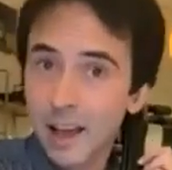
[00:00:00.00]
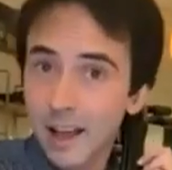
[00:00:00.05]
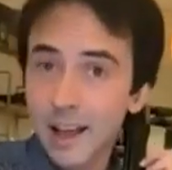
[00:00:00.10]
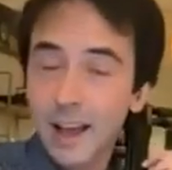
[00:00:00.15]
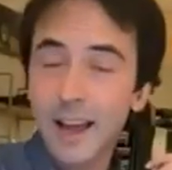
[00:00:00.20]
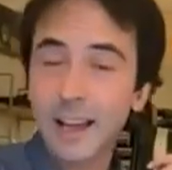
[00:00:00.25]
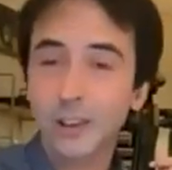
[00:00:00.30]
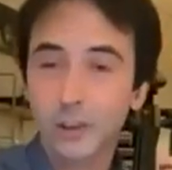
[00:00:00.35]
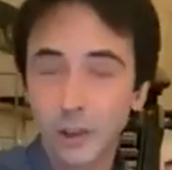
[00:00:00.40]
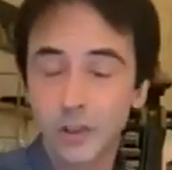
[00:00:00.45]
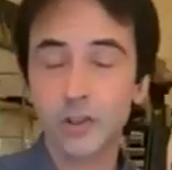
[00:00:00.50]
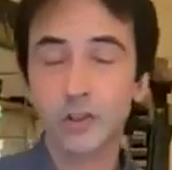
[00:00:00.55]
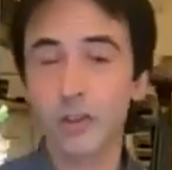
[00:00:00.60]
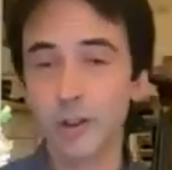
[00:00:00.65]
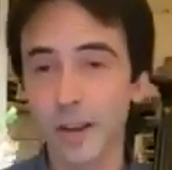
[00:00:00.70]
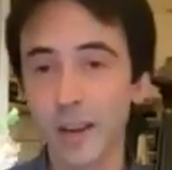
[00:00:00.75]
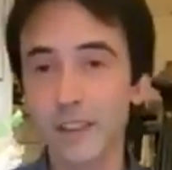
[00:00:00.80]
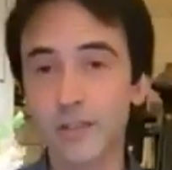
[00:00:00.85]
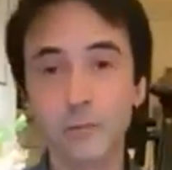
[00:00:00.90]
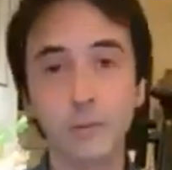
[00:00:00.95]
I touch the
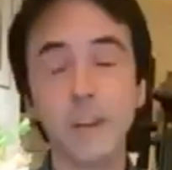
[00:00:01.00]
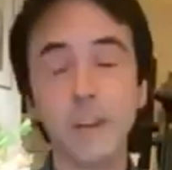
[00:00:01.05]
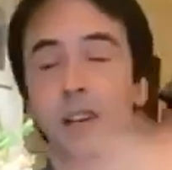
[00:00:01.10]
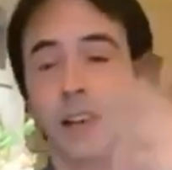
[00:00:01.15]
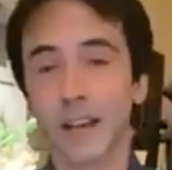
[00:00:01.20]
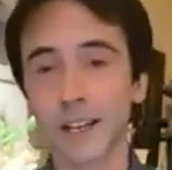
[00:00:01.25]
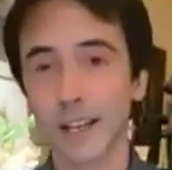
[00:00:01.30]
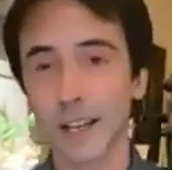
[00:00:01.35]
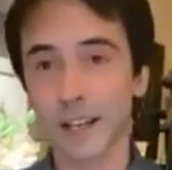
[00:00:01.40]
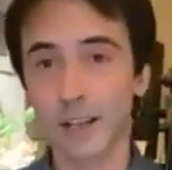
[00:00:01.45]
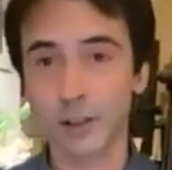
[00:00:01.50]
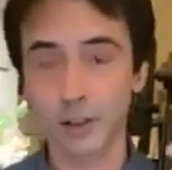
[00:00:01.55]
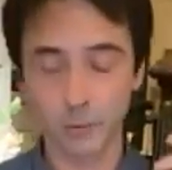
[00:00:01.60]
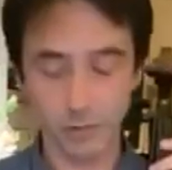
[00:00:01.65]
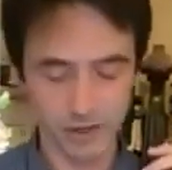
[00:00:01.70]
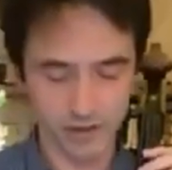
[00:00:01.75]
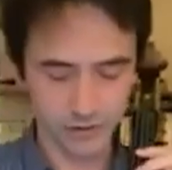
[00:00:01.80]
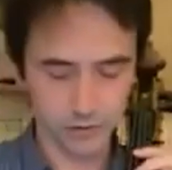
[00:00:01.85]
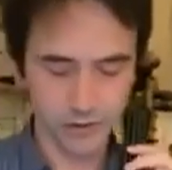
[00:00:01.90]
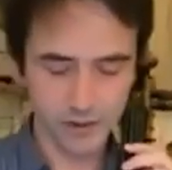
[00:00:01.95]
A string and I cannot
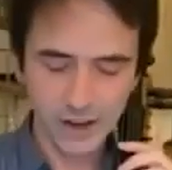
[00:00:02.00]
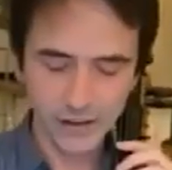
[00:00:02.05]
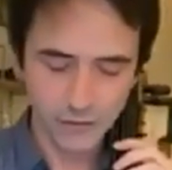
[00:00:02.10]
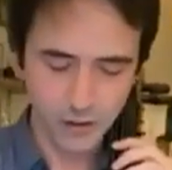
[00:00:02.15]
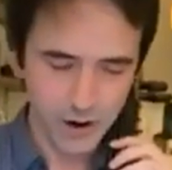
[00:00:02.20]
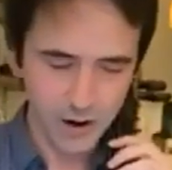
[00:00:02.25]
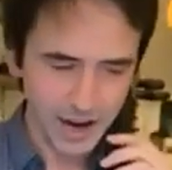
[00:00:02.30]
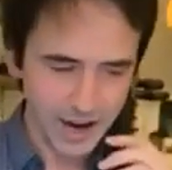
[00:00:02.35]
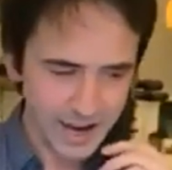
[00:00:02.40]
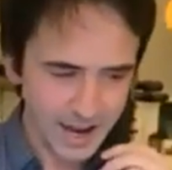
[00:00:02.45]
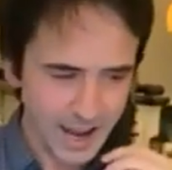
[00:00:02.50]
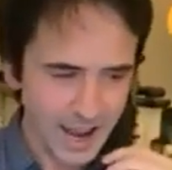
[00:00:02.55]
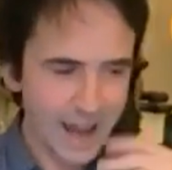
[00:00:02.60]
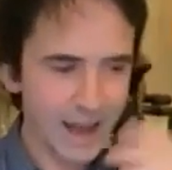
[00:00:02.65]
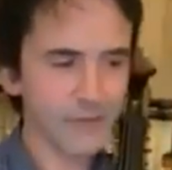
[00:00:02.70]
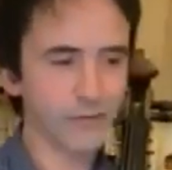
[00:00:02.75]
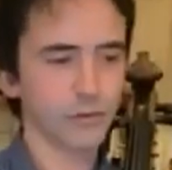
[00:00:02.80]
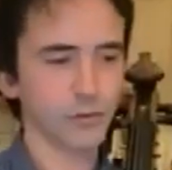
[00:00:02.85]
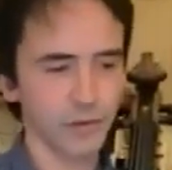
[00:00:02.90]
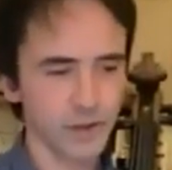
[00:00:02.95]
play. So therefore I
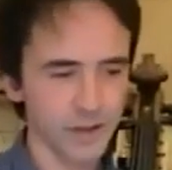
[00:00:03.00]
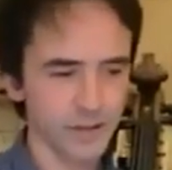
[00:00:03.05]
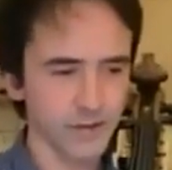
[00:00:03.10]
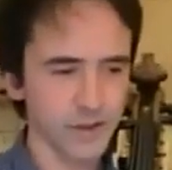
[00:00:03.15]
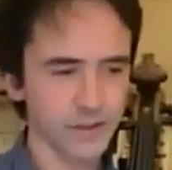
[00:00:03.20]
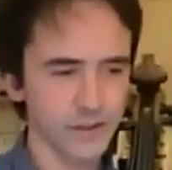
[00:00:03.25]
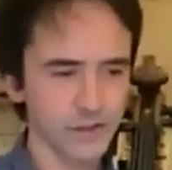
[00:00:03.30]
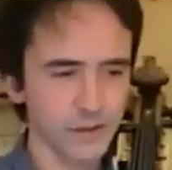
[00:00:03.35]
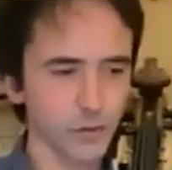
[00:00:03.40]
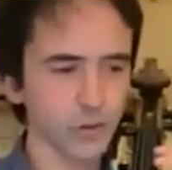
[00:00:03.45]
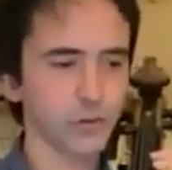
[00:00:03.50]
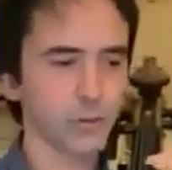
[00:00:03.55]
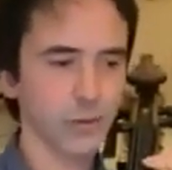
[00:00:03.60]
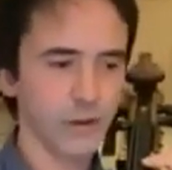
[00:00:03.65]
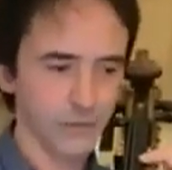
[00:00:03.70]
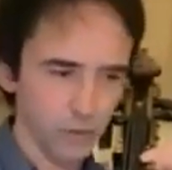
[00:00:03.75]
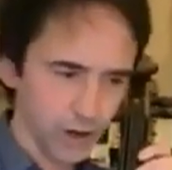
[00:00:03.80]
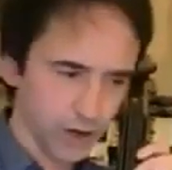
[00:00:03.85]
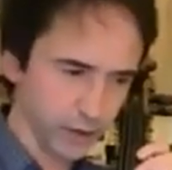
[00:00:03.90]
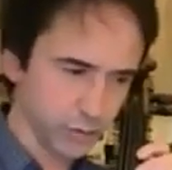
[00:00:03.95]
have to leave these notes
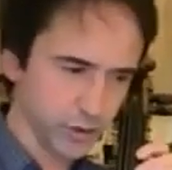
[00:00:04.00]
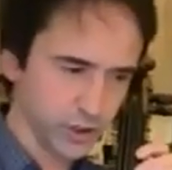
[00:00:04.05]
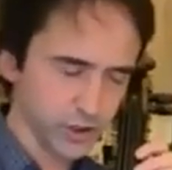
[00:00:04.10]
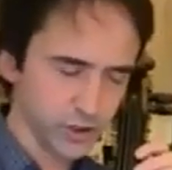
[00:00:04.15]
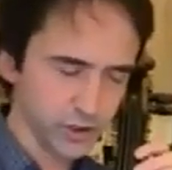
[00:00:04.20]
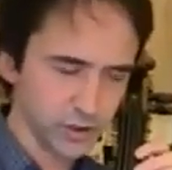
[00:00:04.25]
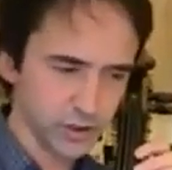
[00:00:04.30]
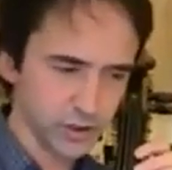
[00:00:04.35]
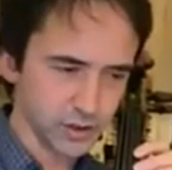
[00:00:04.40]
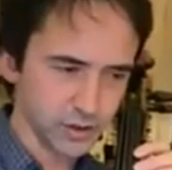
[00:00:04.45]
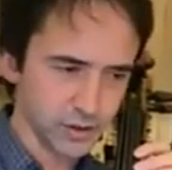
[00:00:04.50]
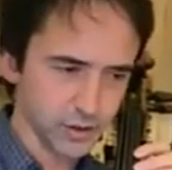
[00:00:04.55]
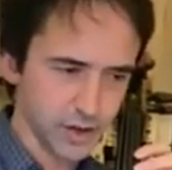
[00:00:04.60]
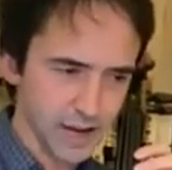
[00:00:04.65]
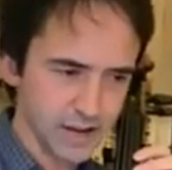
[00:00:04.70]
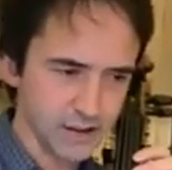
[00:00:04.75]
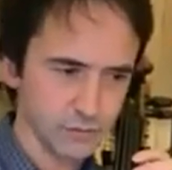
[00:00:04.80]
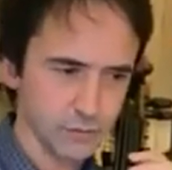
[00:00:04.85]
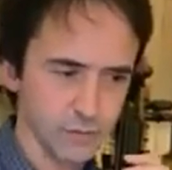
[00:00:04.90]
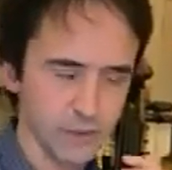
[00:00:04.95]
before I reach the
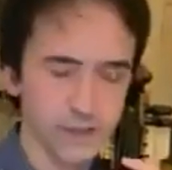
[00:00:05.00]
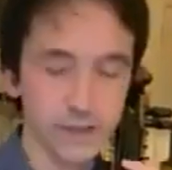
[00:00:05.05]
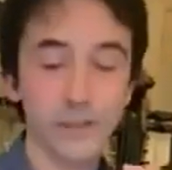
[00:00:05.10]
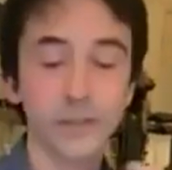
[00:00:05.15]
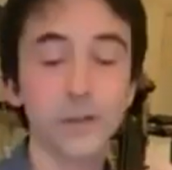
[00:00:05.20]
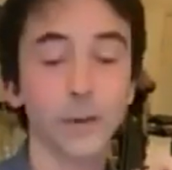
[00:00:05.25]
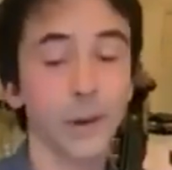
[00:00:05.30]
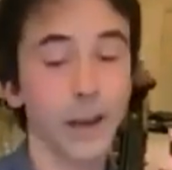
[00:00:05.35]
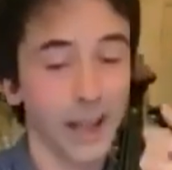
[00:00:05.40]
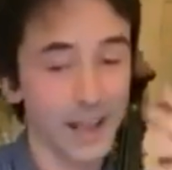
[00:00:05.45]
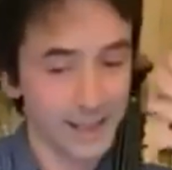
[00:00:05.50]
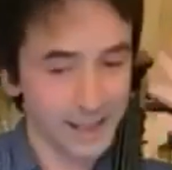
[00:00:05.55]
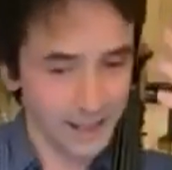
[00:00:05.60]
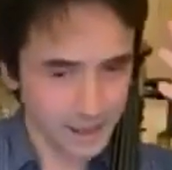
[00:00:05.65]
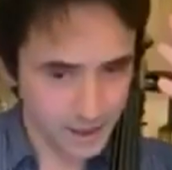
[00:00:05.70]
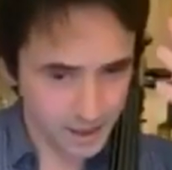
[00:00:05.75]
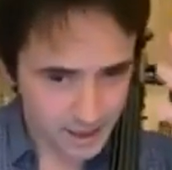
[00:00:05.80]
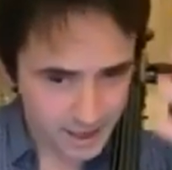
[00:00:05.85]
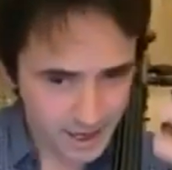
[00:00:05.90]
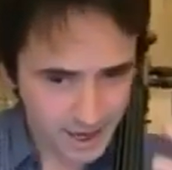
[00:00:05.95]
A string. So, and
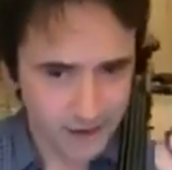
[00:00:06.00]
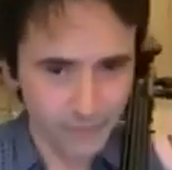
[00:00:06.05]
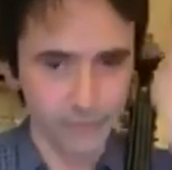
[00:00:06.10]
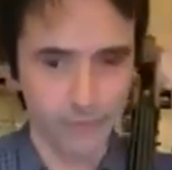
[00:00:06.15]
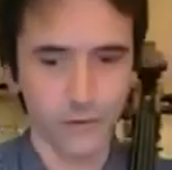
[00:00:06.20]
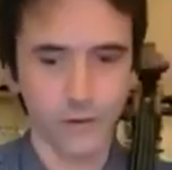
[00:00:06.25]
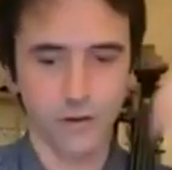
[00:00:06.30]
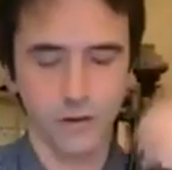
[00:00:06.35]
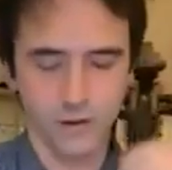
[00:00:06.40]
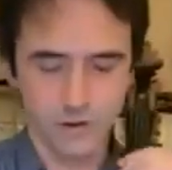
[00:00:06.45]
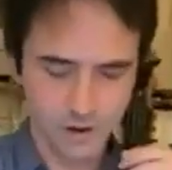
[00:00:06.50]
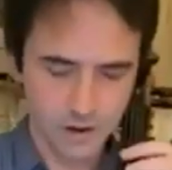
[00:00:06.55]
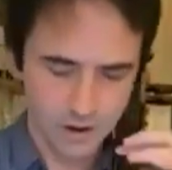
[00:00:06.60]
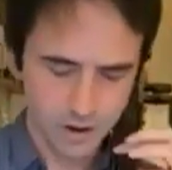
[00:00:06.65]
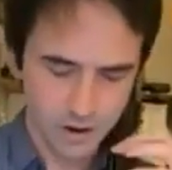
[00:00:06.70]
therefore